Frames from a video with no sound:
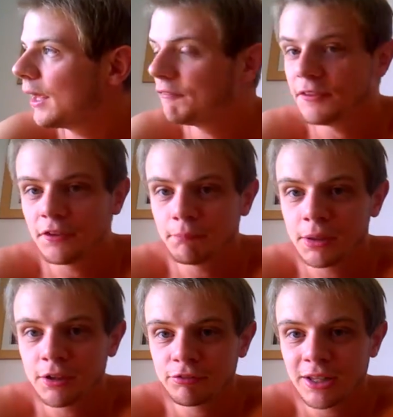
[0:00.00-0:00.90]
If it's your
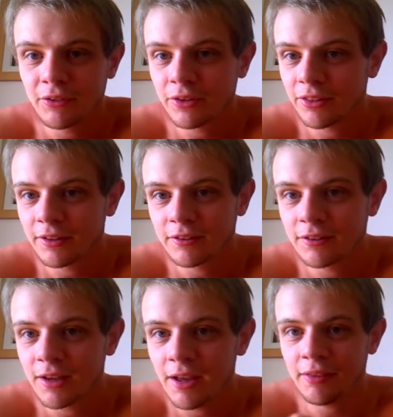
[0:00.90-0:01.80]
birthday or anything
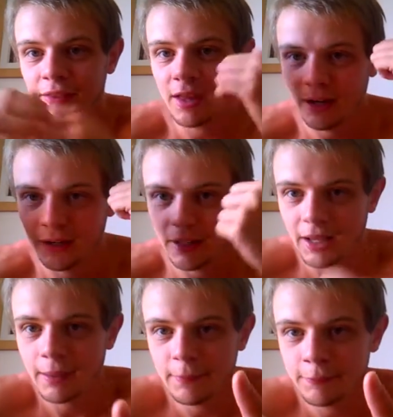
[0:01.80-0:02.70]
today, then
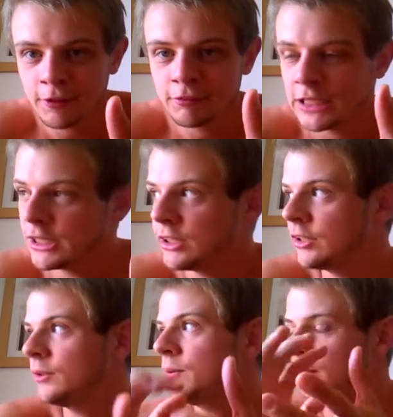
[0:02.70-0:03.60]
happy birthday to
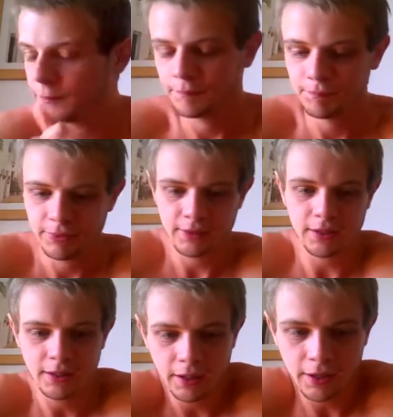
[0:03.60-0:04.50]
you.
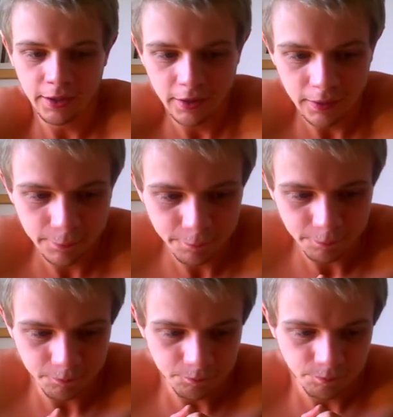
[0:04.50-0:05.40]

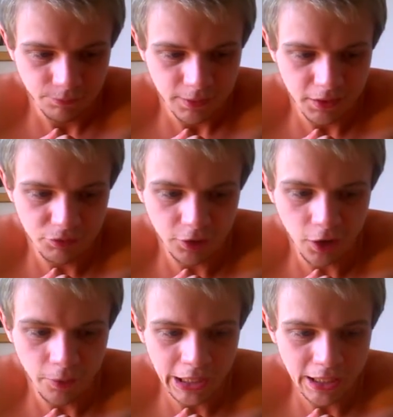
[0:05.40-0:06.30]
Um, if you're
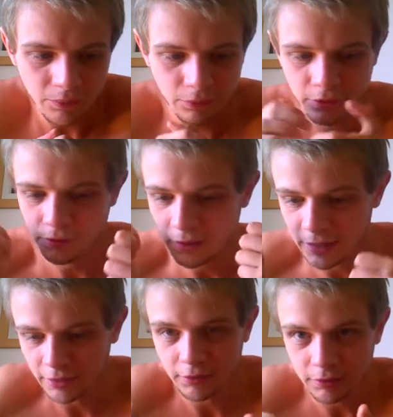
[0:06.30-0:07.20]
going out,
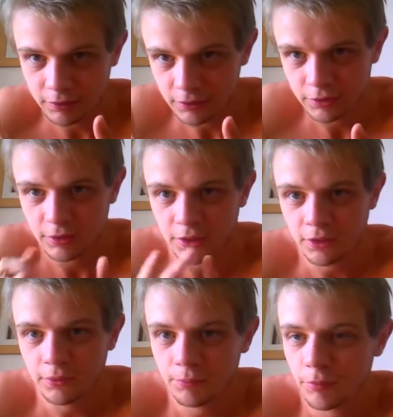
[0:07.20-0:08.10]
then, you
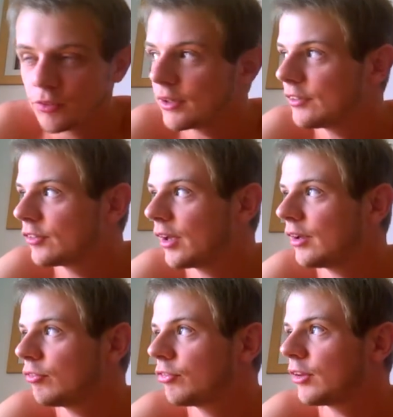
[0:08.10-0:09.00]
know, stay
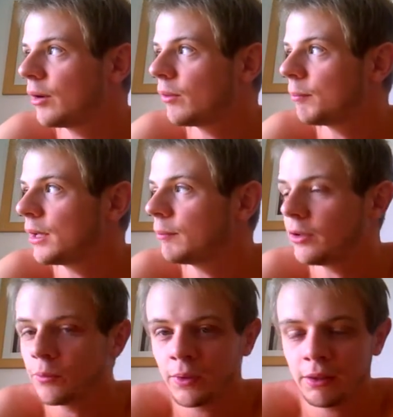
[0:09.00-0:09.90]
safe, stay with the
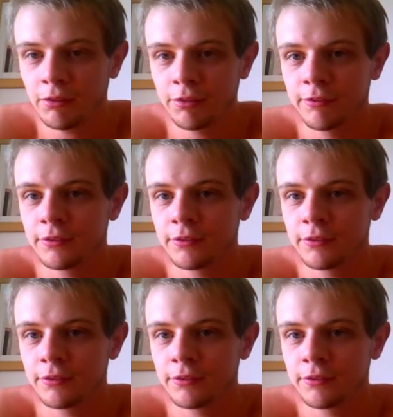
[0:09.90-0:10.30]
people you're with.